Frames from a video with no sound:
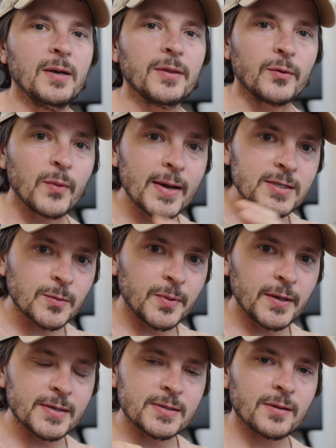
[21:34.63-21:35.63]
The
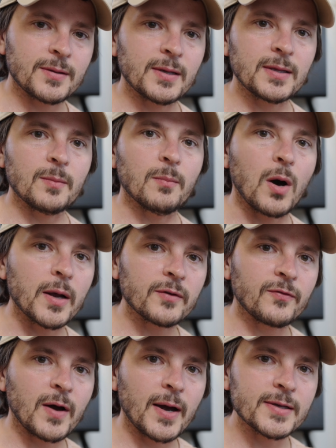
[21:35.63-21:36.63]
recipe is a thing that
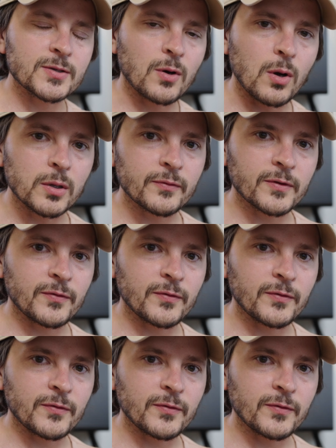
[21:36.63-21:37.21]
modifies all of the